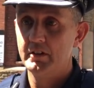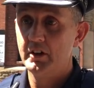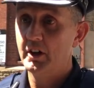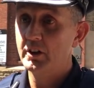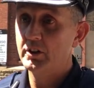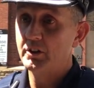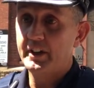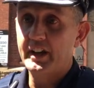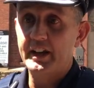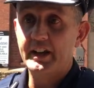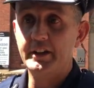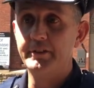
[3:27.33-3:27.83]

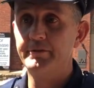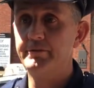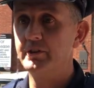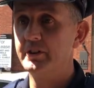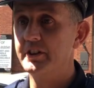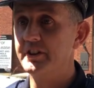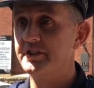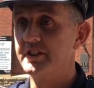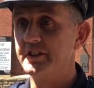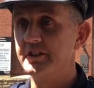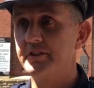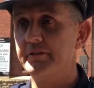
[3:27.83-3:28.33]
Look, any
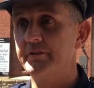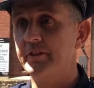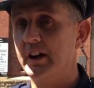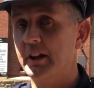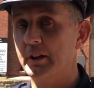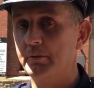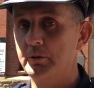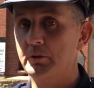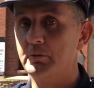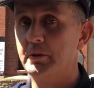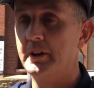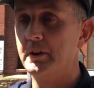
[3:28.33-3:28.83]
footage that's
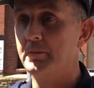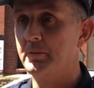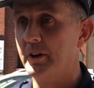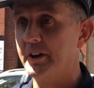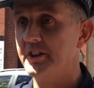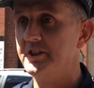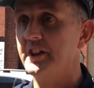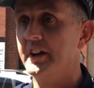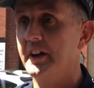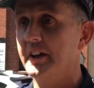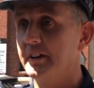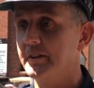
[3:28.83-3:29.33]
available, we'd
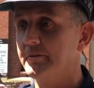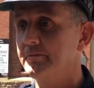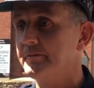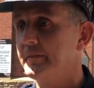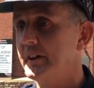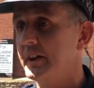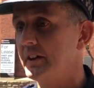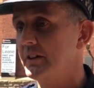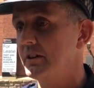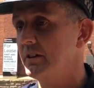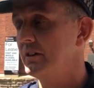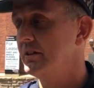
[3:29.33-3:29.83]
appreciate it.
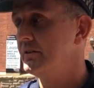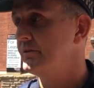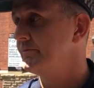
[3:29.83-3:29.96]
Thank you.